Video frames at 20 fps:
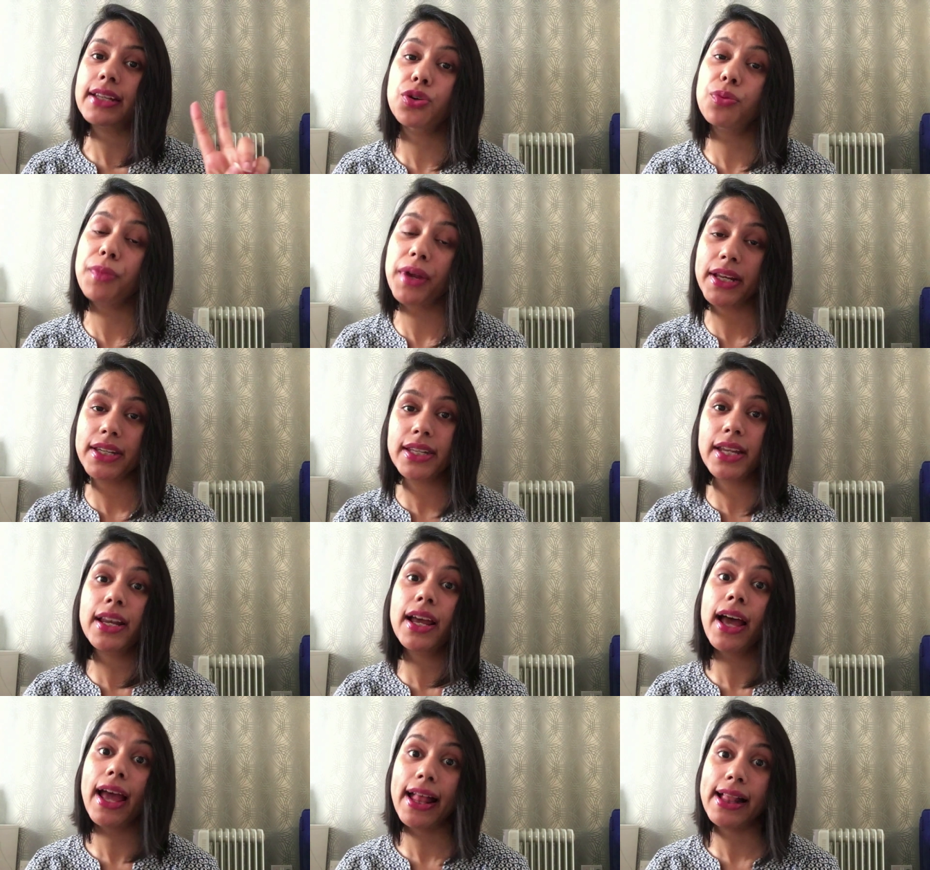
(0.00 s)
to
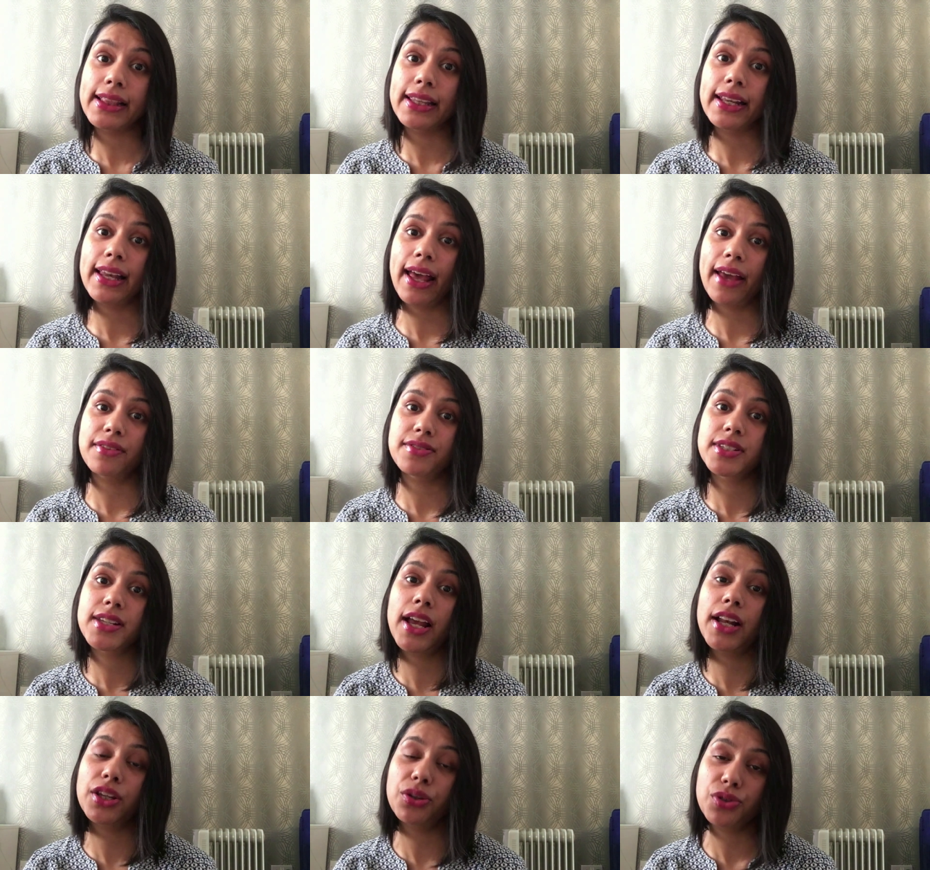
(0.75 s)
maintain a healthy
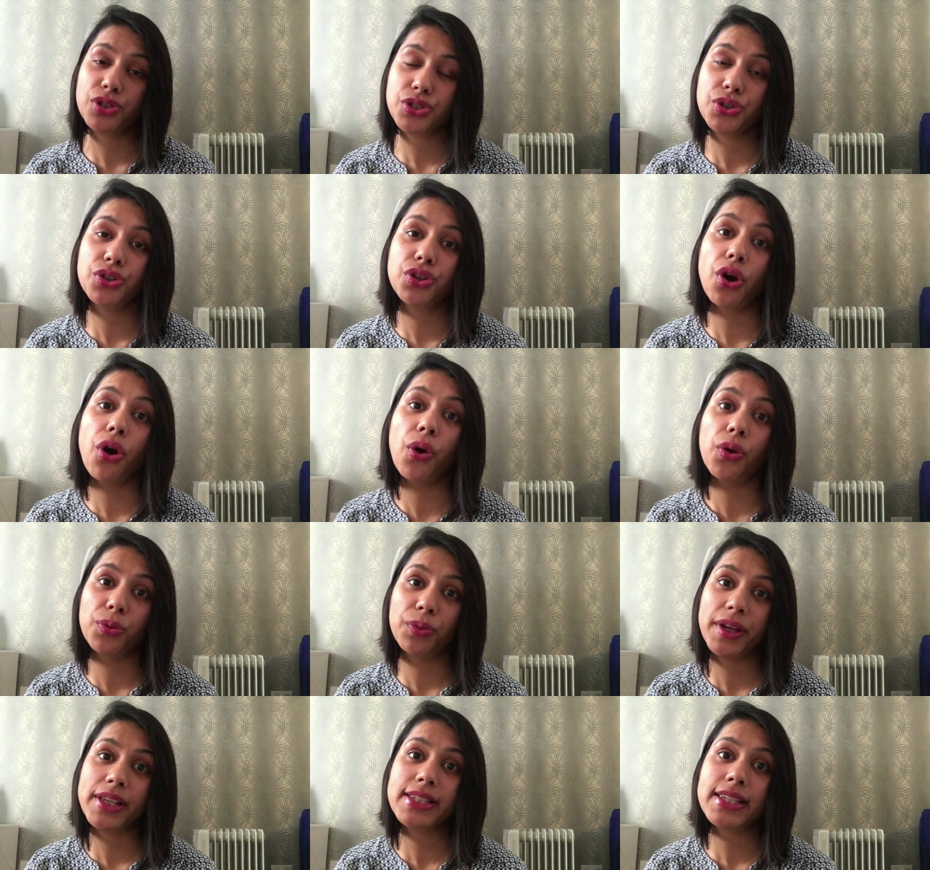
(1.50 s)
lifestyle you should
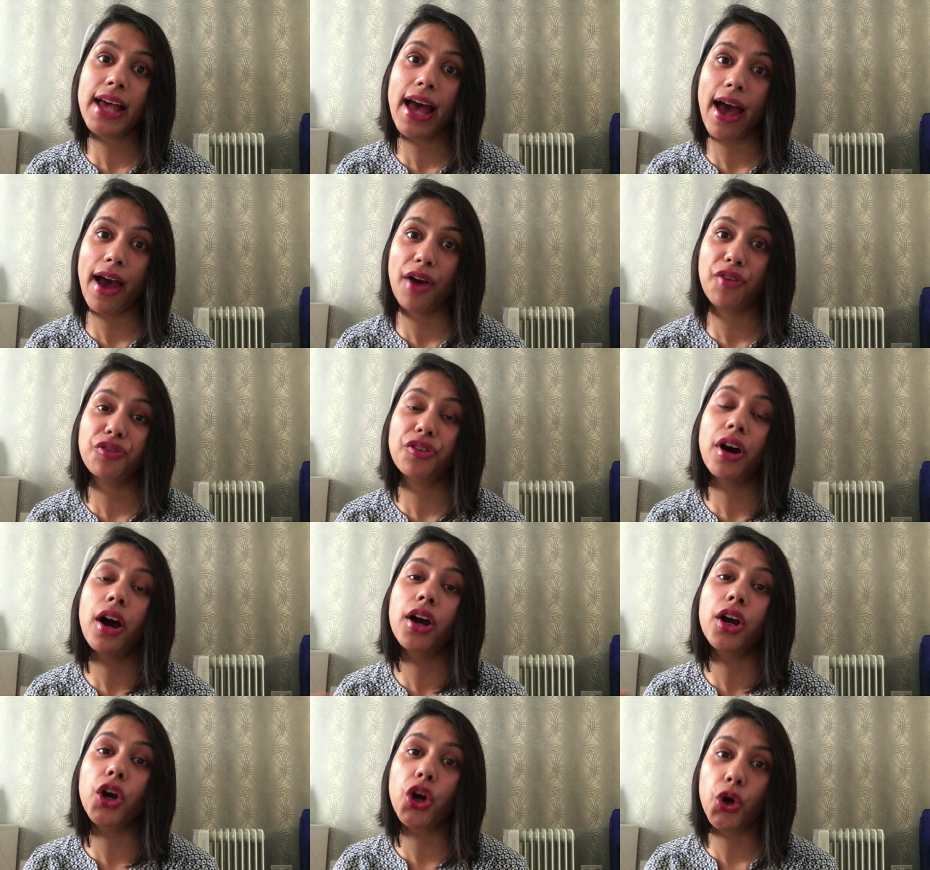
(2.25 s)
always have
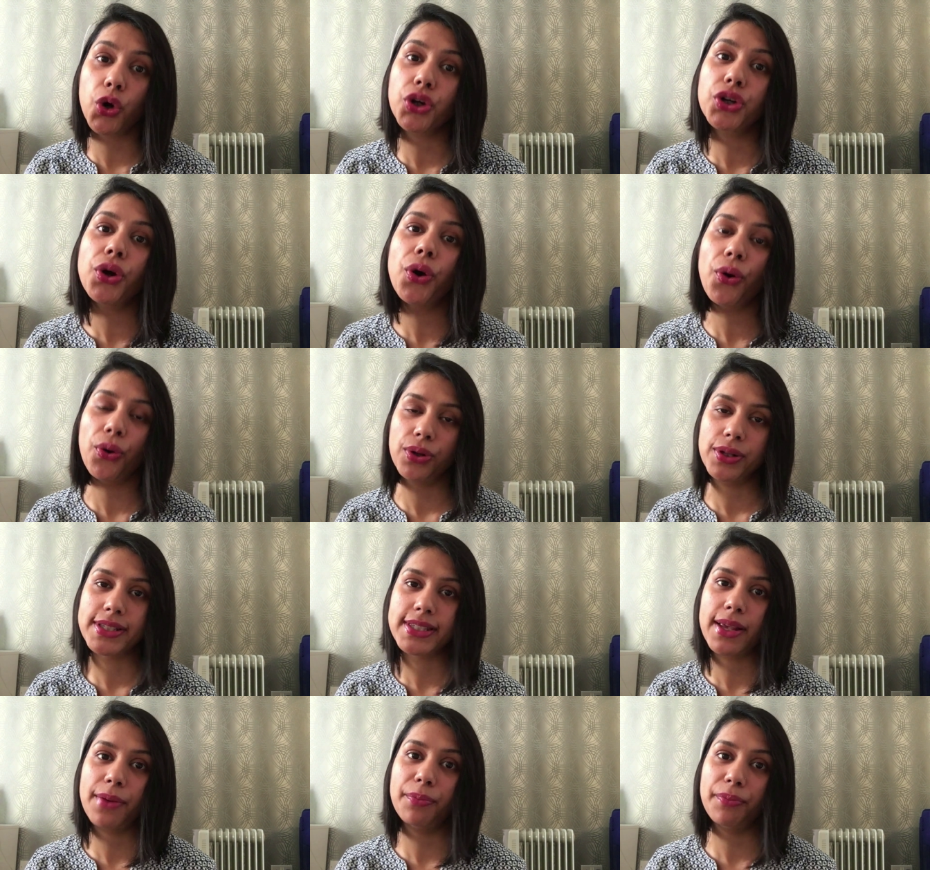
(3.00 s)
a good
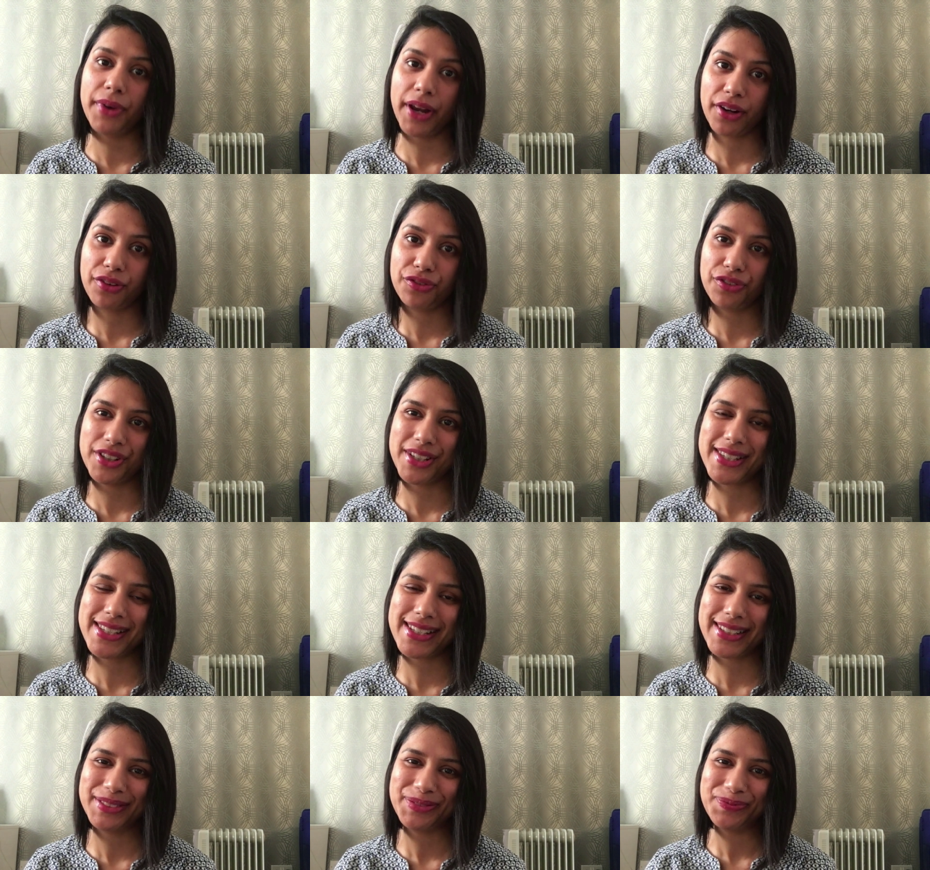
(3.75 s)
wholesome
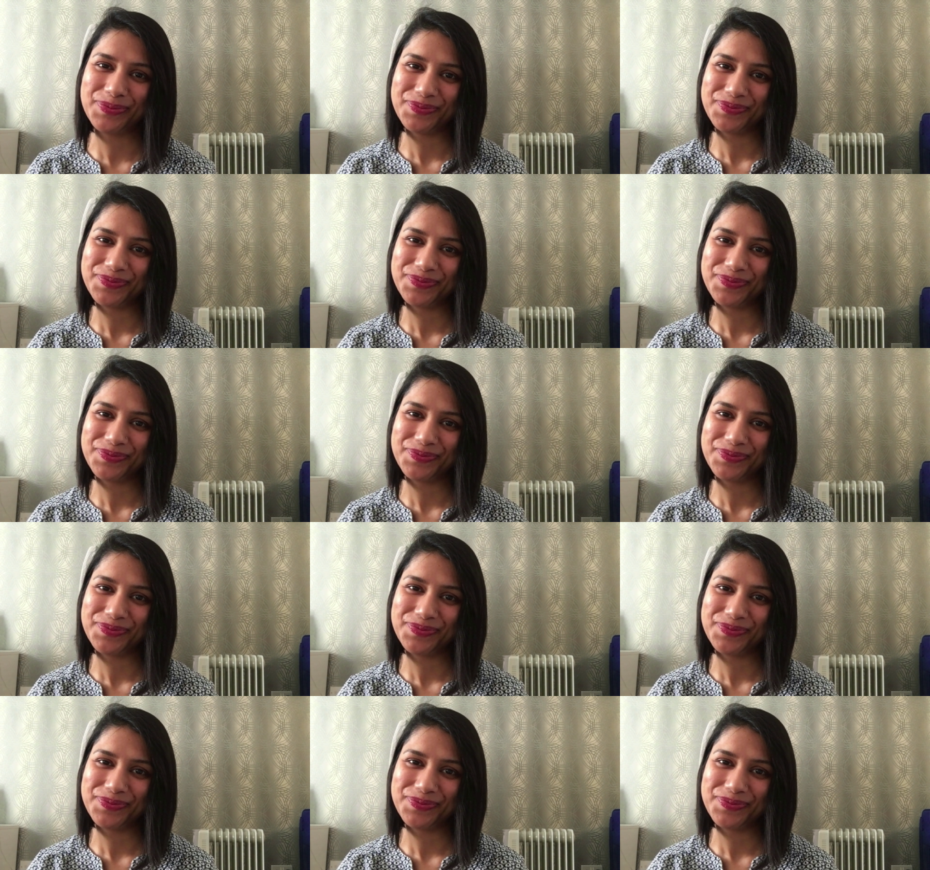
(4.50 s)
breakfast.